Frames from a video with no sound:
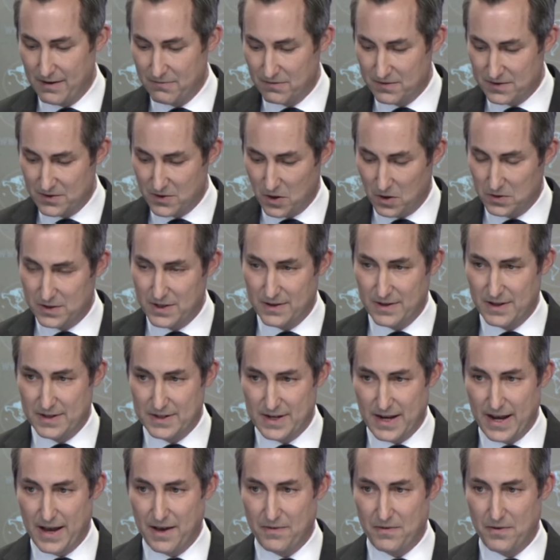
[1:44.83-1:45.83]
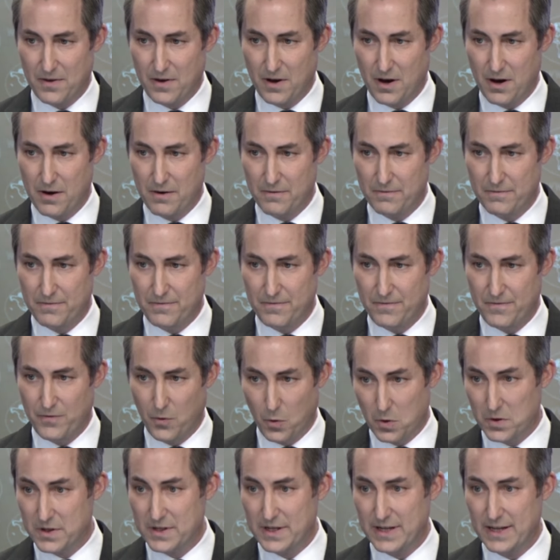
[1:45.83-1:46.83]
resulted in the death of
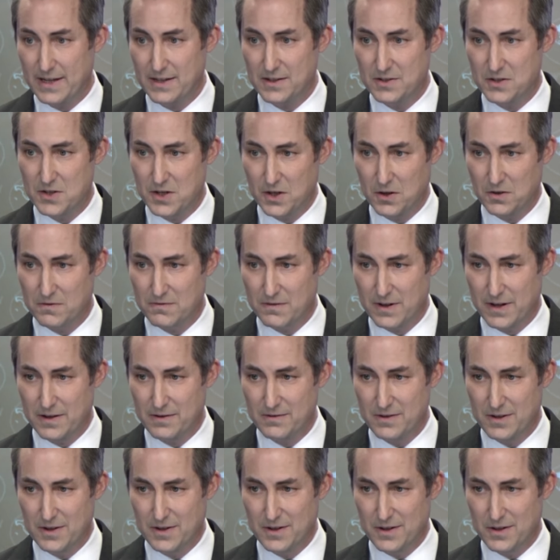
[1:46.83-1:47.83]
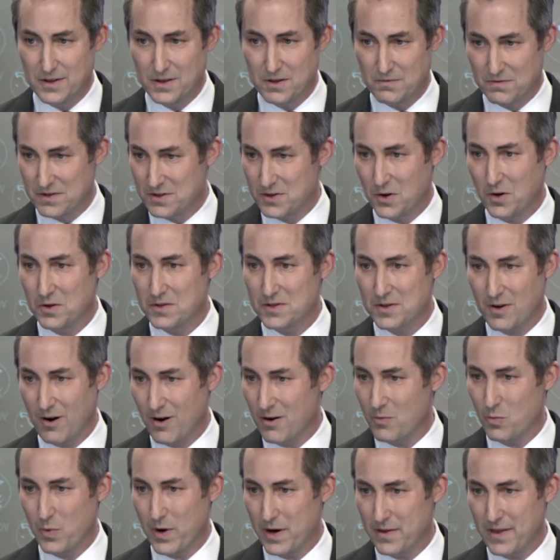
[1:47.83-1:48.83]
14 children, the results
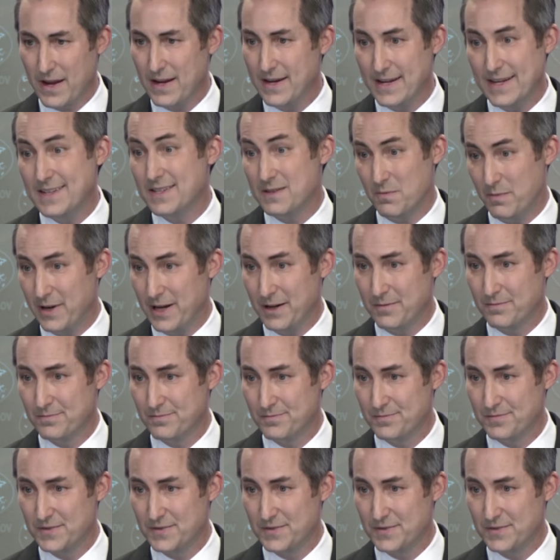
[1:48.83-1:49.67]
aren't where they need to be.